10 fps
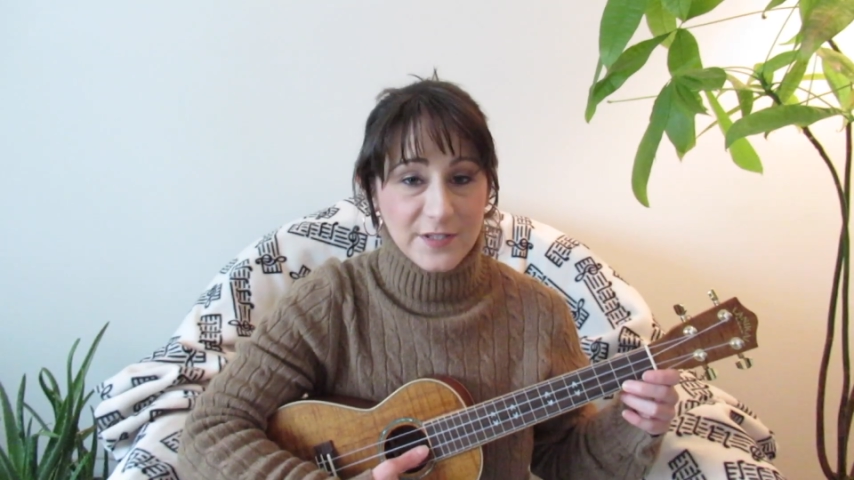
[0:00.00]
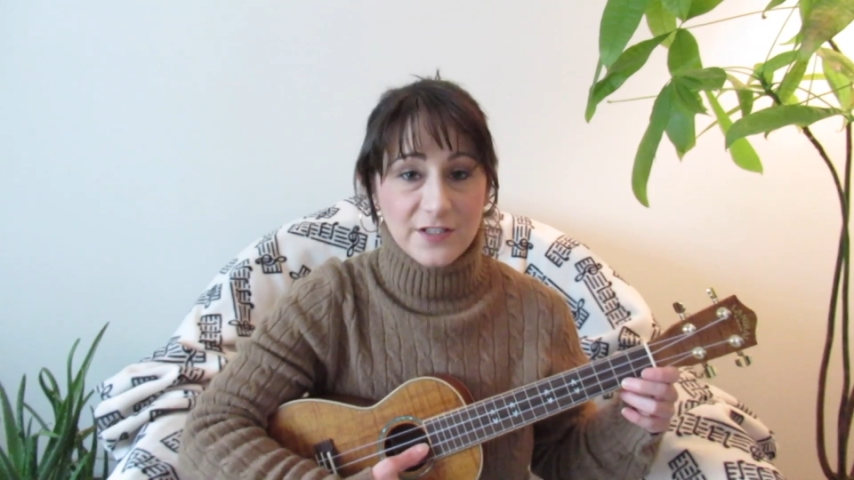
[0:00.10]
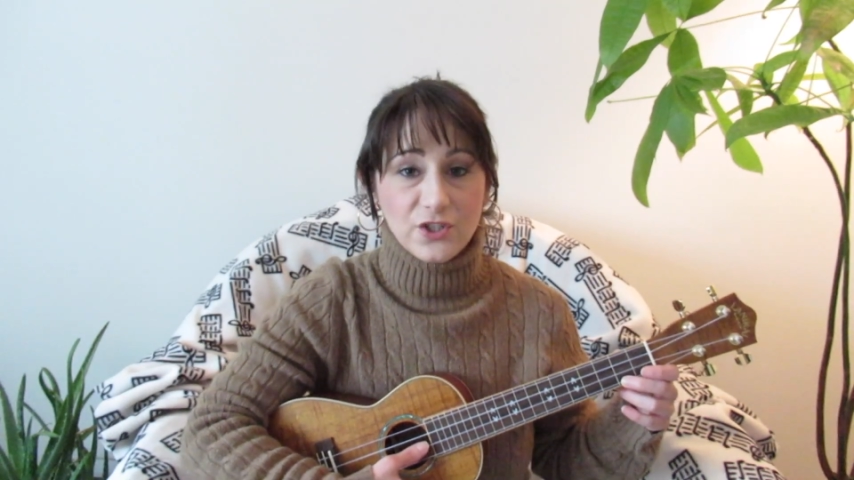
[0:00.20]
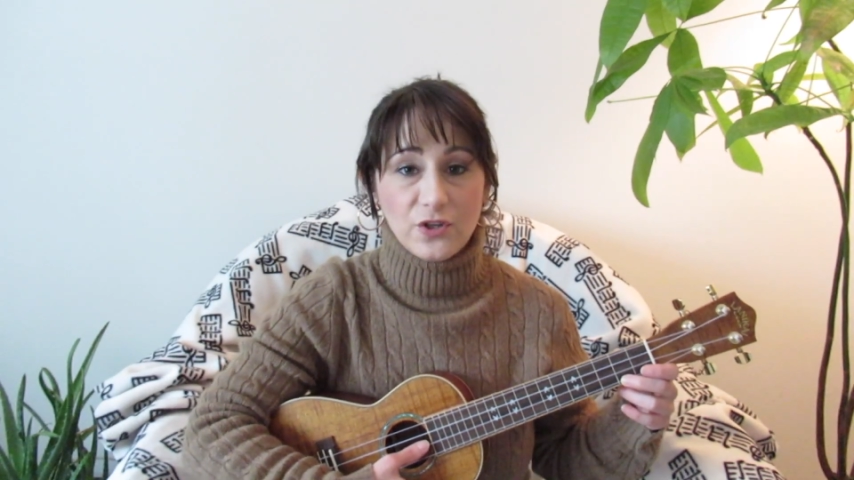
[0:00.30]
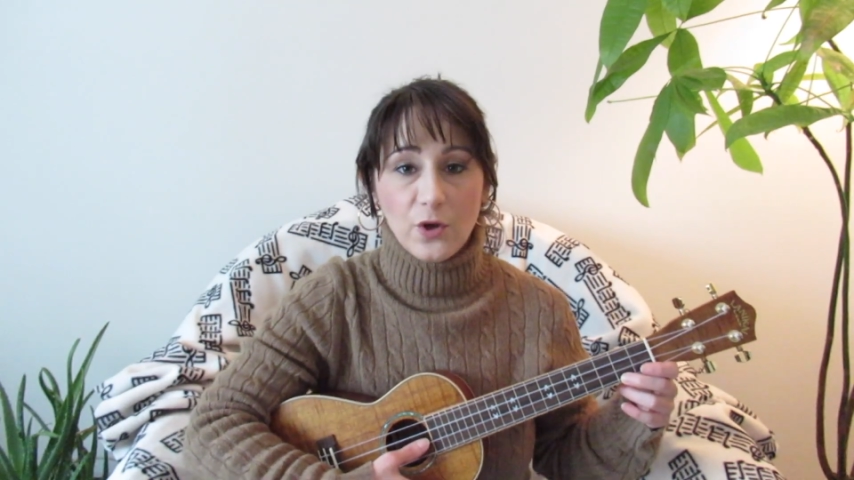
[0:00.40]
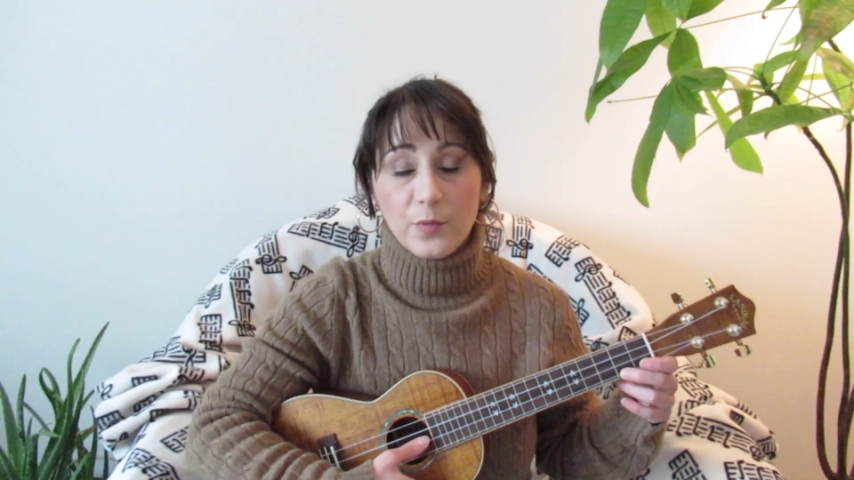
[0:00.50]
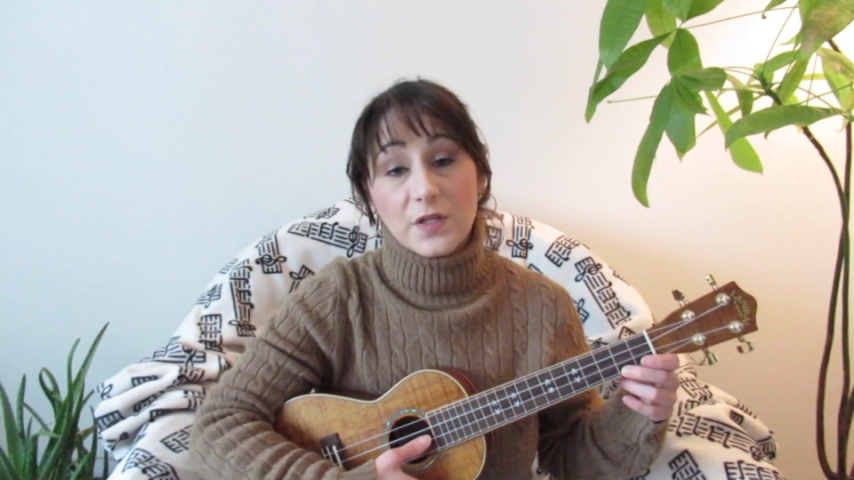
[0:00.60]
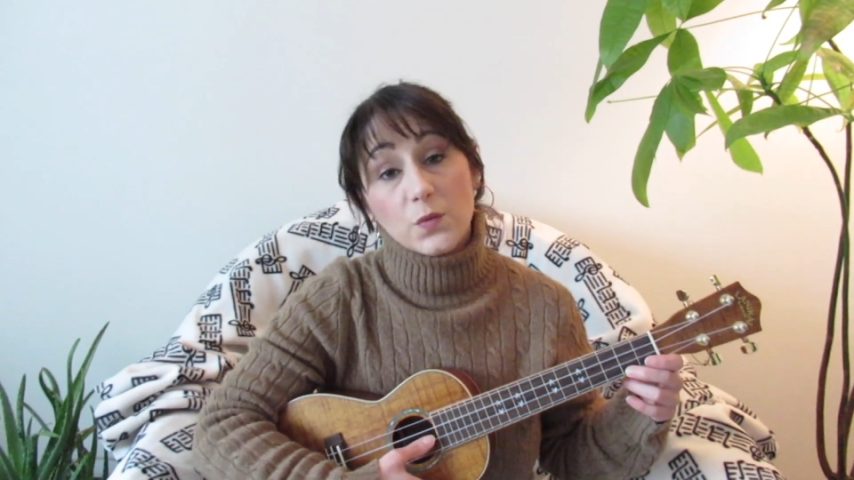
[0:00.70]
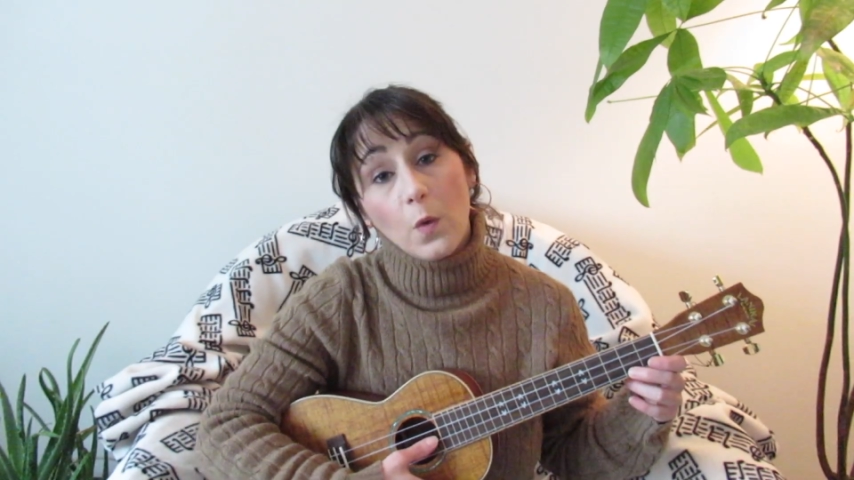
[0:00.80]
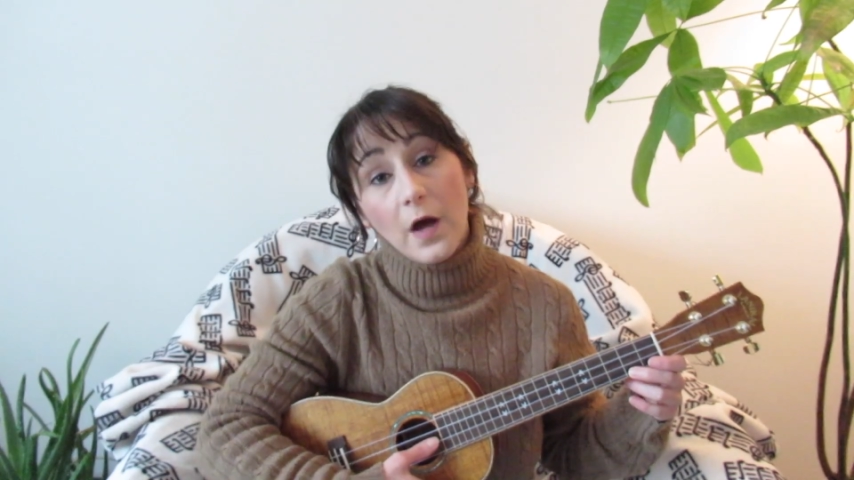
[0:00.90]
position though,
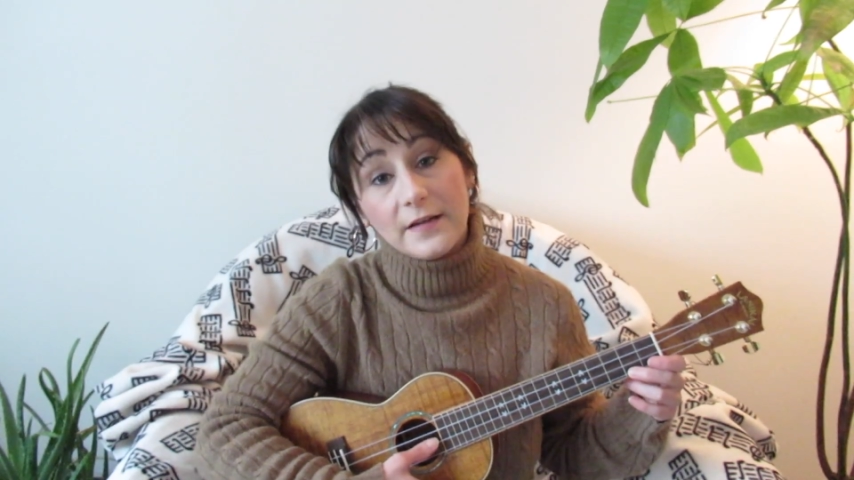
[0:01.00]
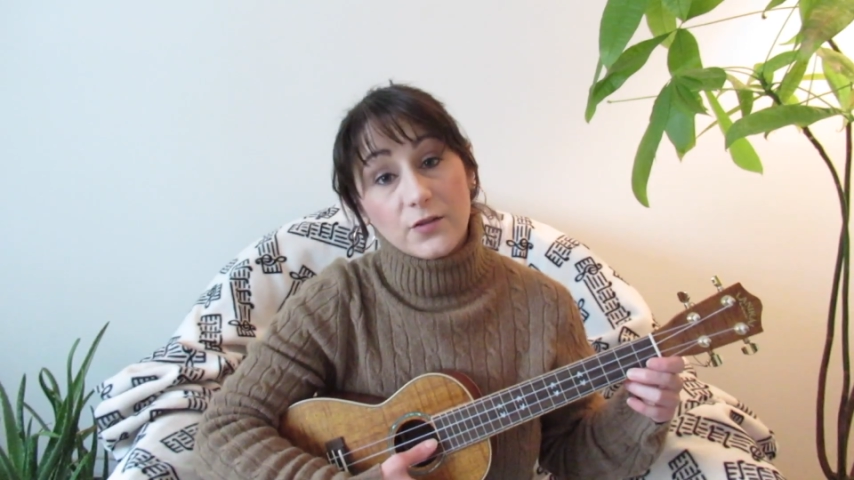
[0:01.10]
because 1,